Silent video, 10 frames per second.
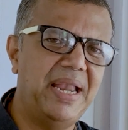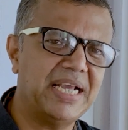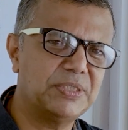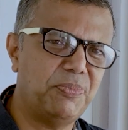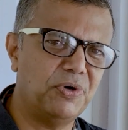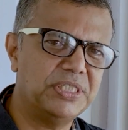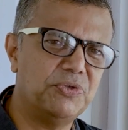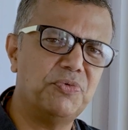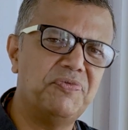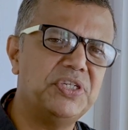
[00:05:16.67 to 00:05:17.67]
black spots
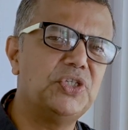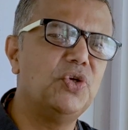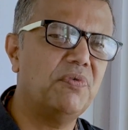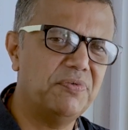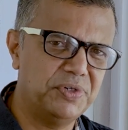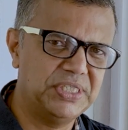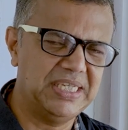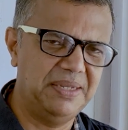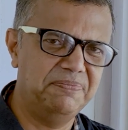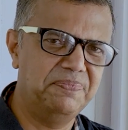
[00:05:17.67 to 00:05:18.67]
it would wish no one would
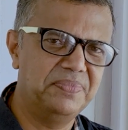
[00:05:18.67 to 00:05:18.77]
see.